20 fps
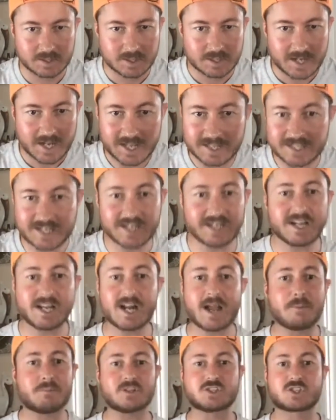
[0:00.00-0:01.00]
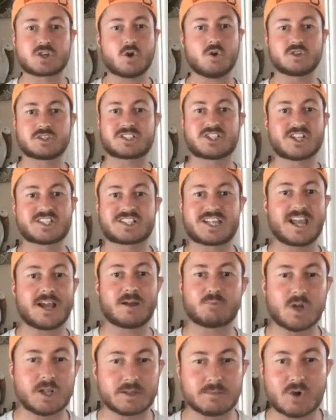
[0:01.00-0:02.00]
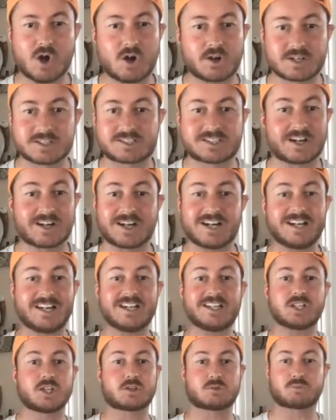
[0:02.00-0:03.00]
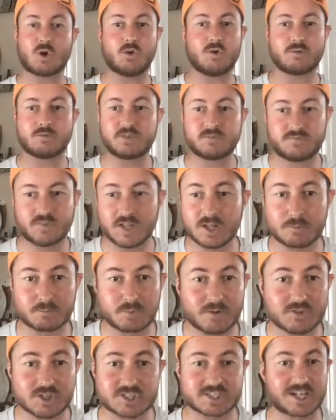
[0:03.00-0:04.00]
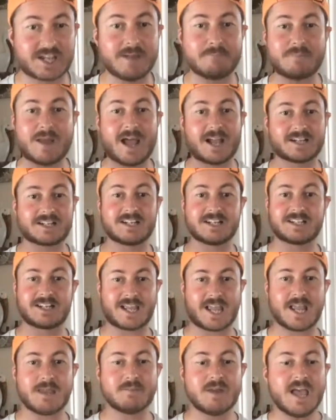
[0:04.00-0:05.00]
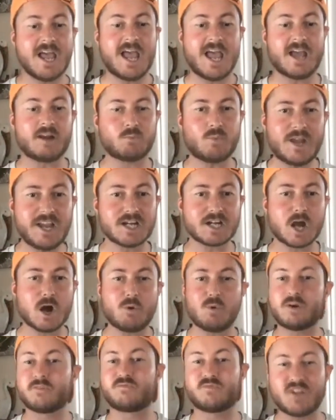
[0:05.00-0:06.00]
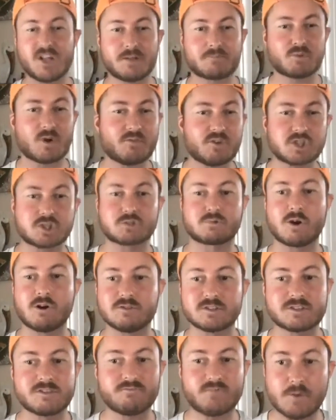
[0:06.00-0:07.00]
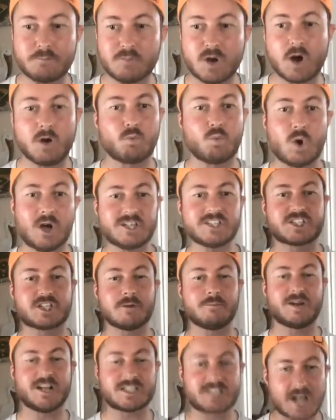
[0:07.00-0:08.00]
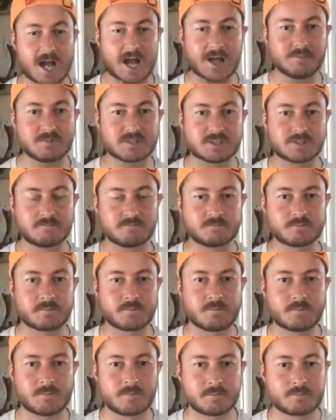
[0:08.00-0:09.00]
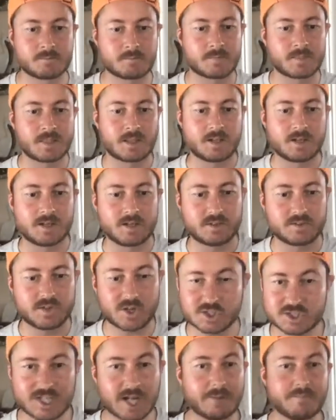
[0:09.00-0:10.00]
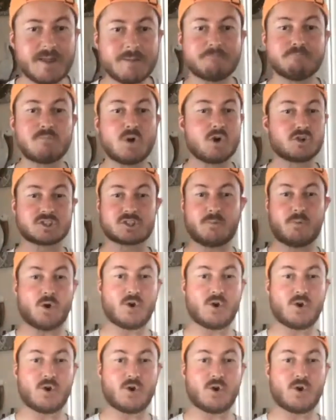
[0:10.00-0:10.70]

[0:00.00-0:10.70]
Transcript: And the Indianapolis Colts just can't run the ball because they're going to need to throw it with Phillip Rivers to get back into the game. And we know when Phillip Rivers throws the football one too many times, there's going to be multiple